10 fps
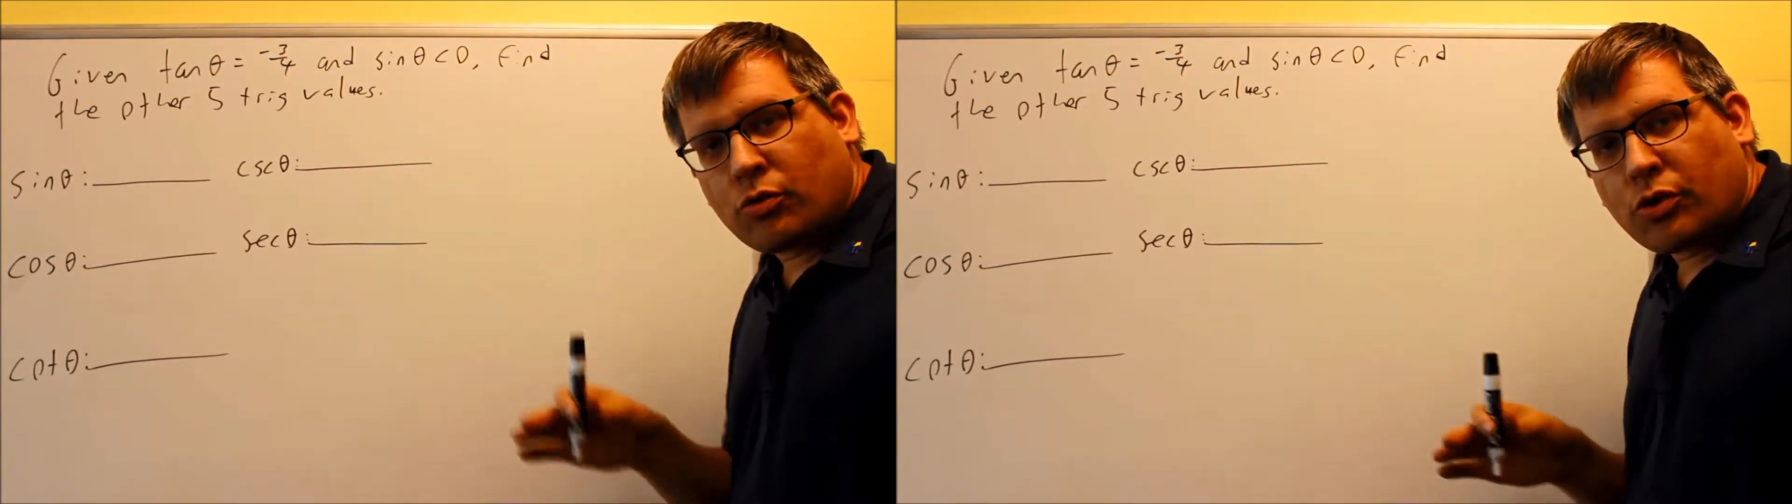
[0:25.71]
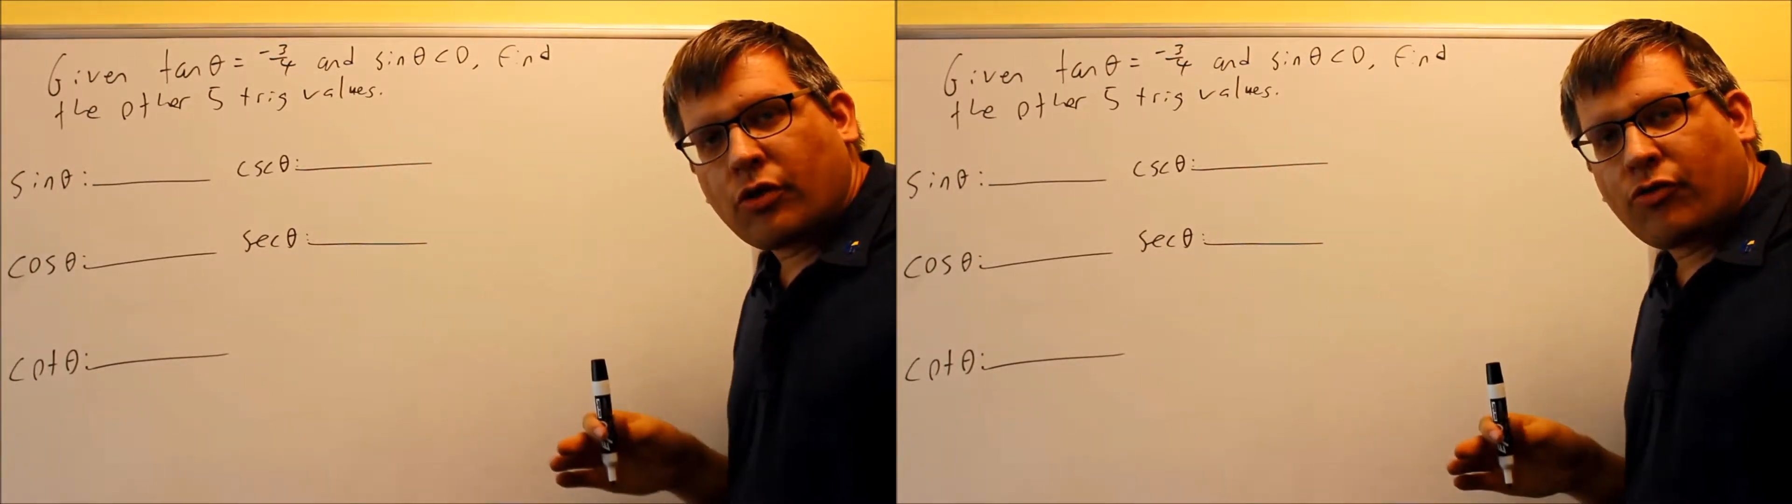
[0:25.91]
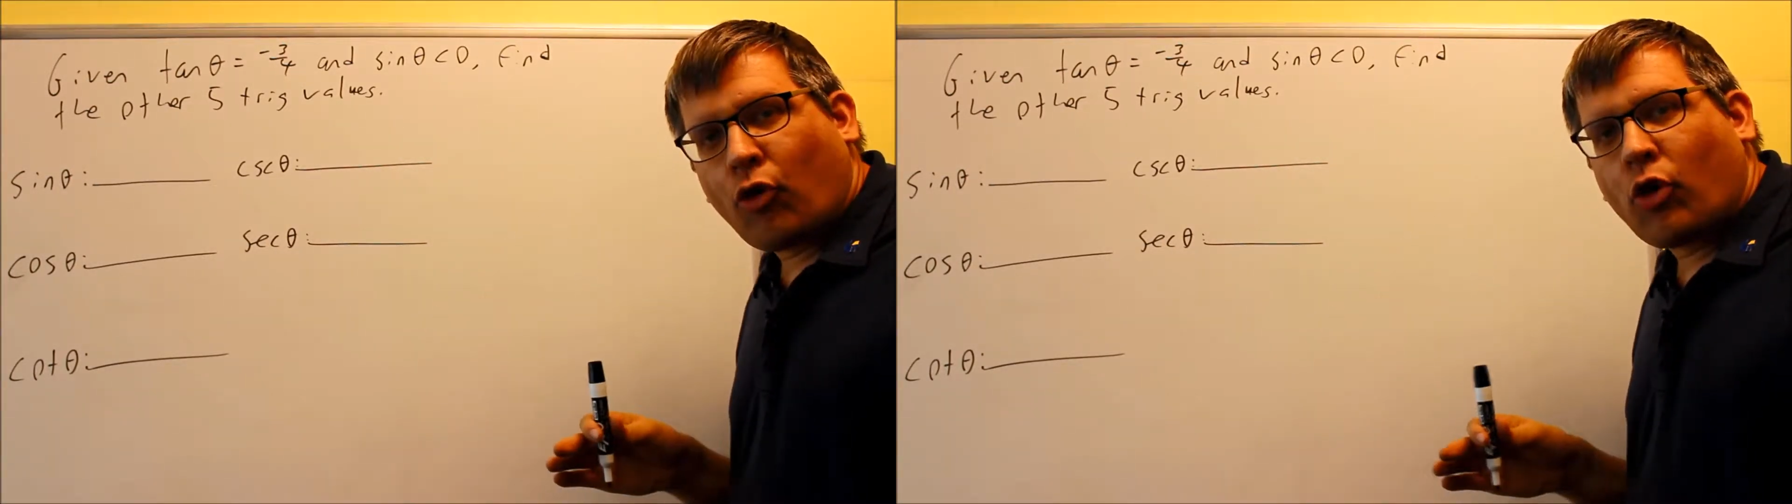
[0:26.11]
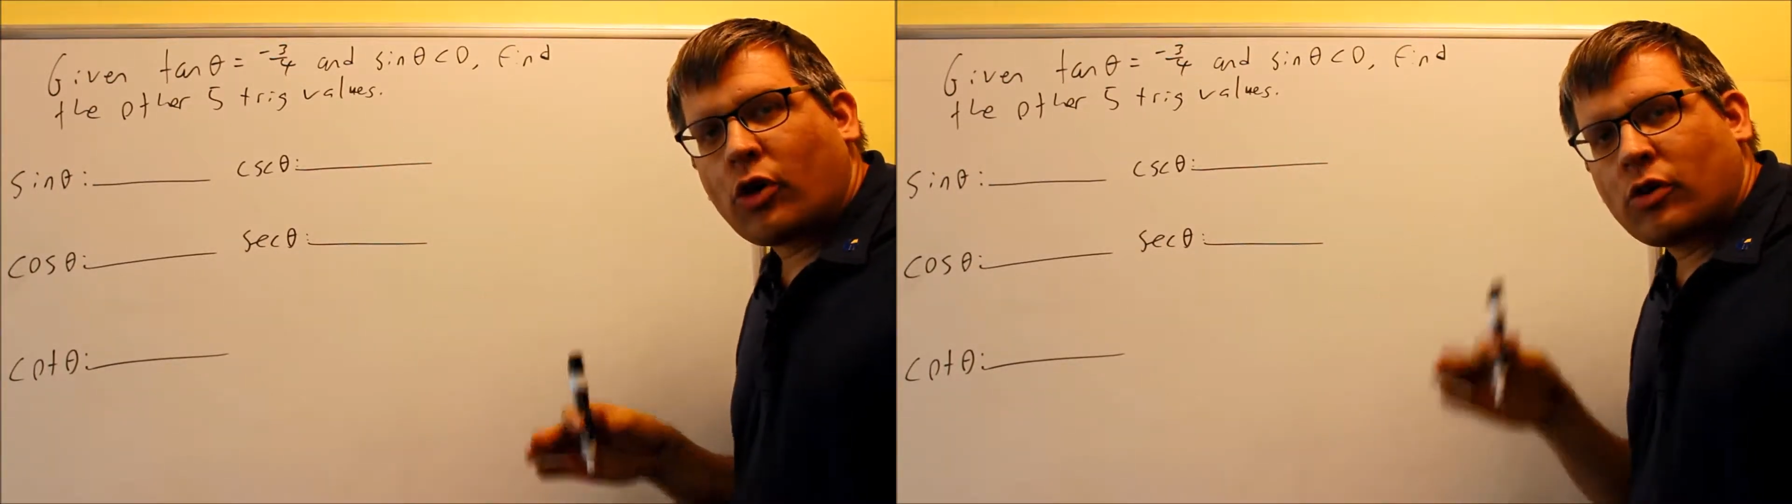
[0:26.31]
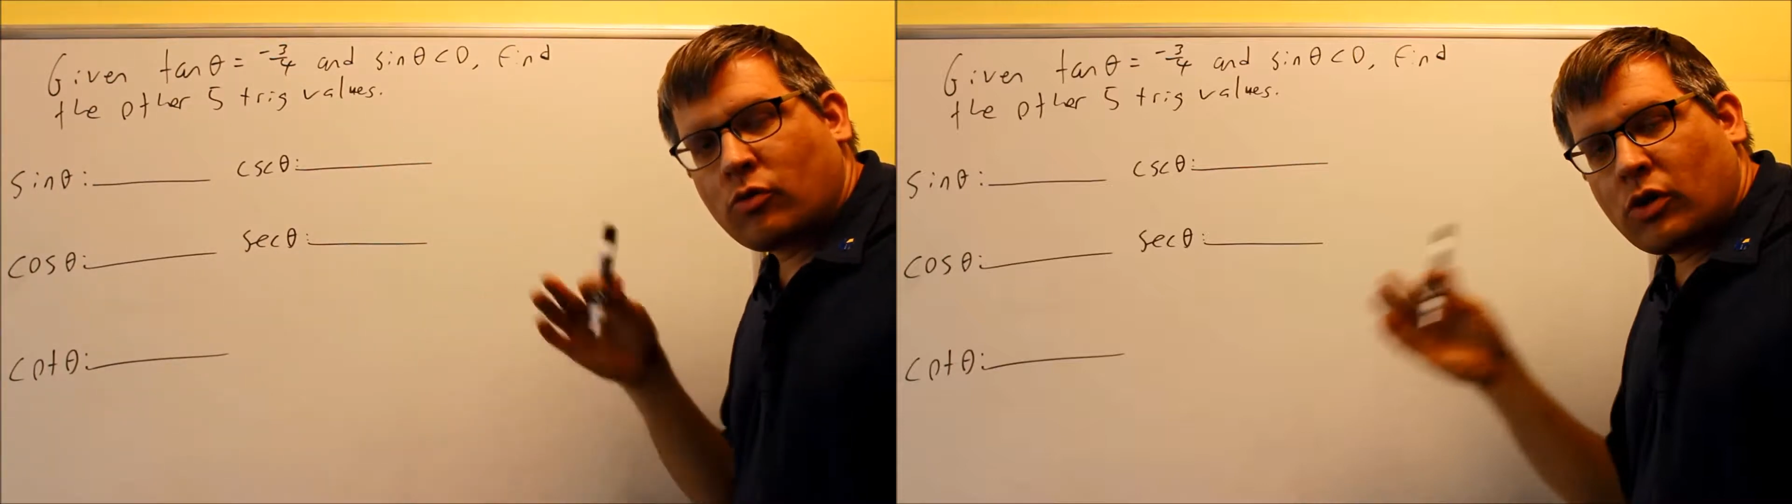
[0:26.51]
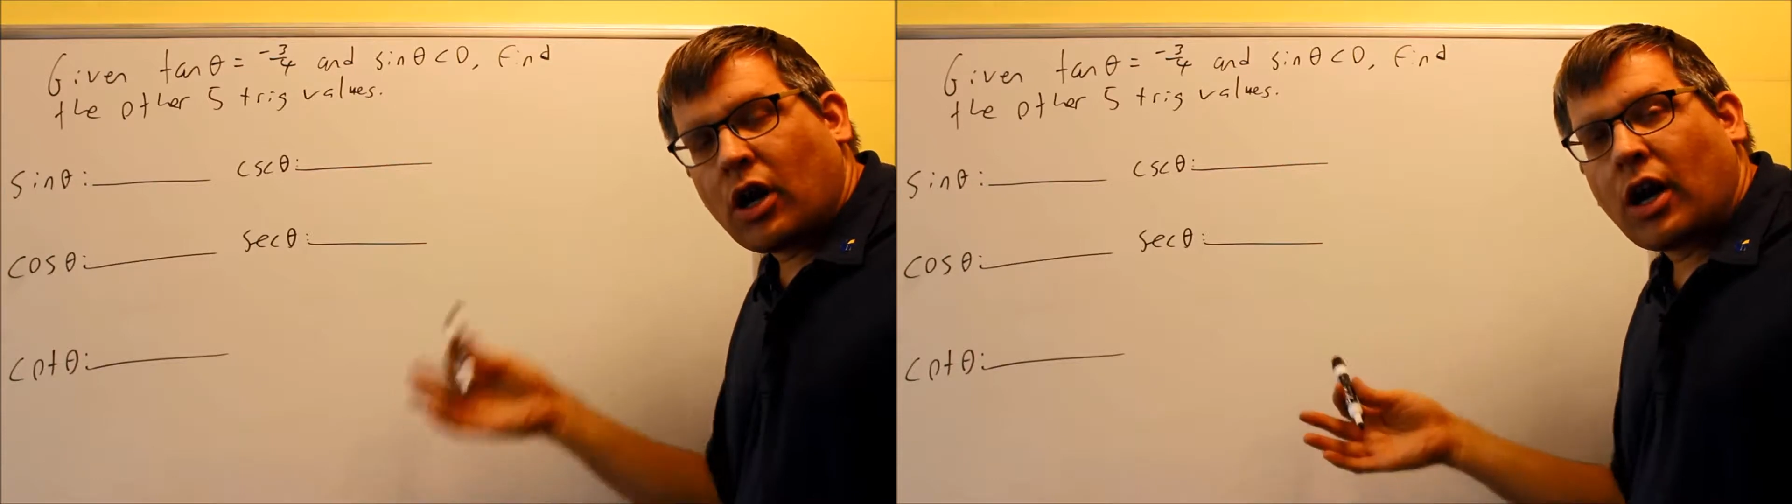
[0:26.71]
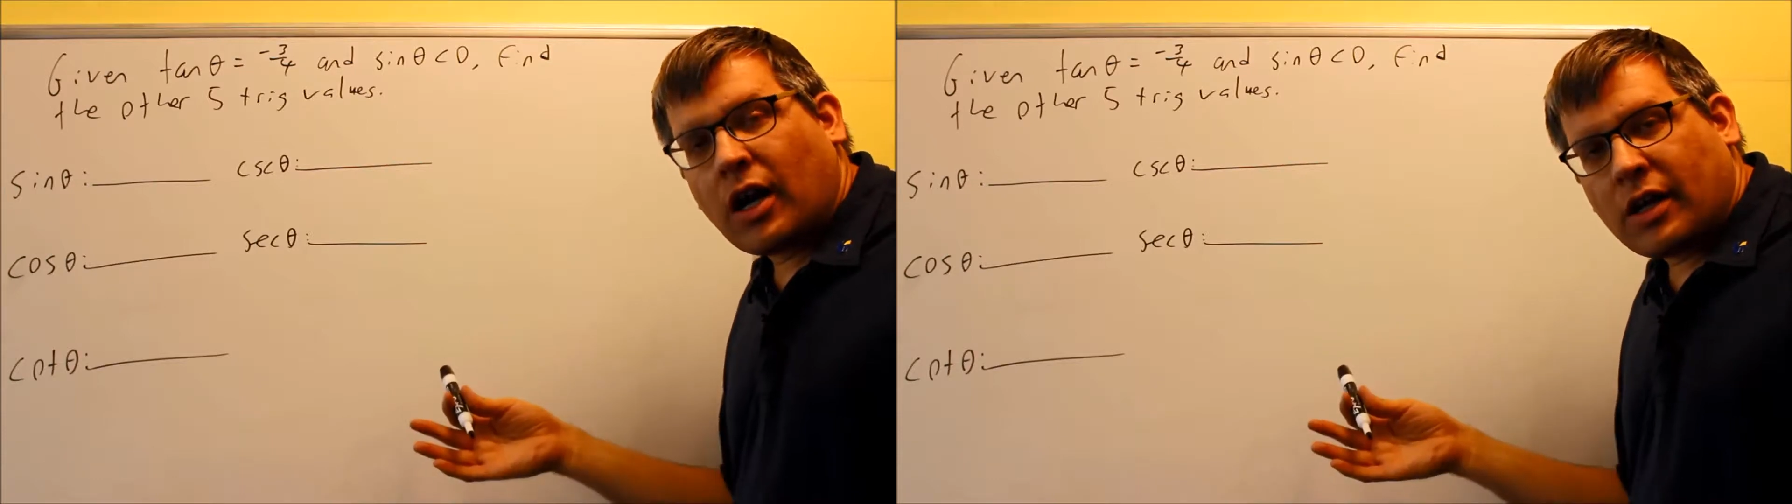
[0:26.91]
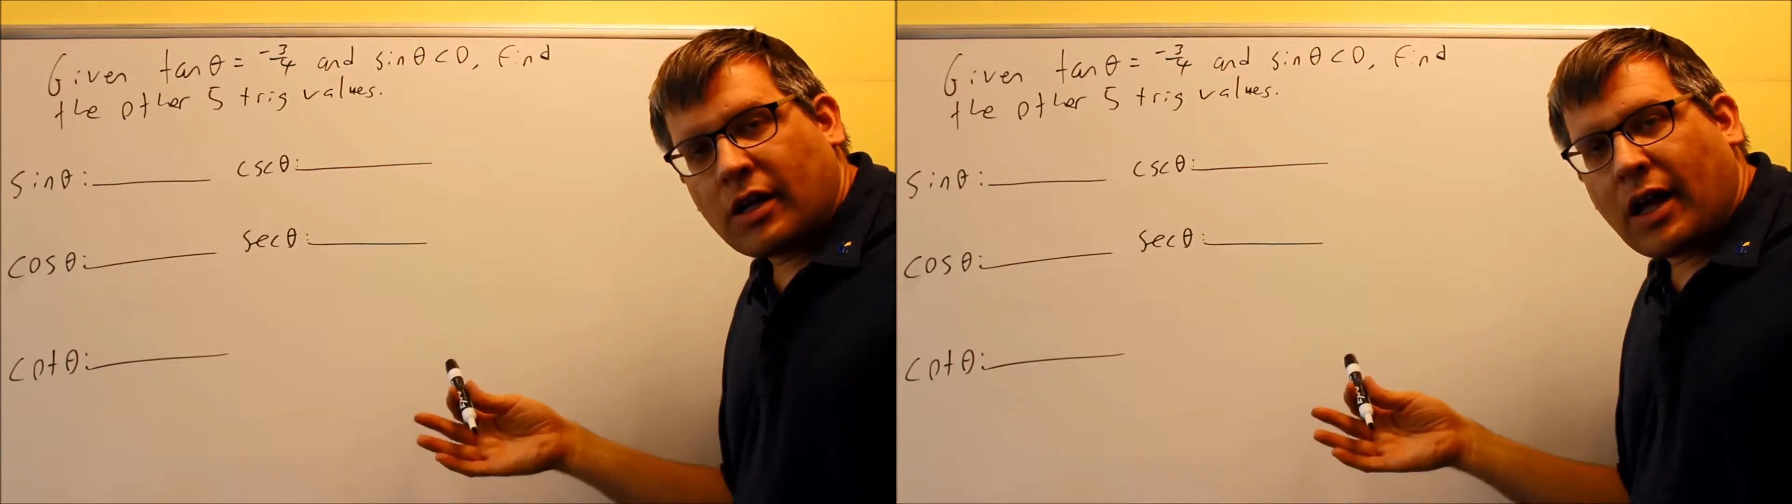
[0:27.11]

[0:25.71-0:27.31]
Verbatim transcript: 3, or 4, uh,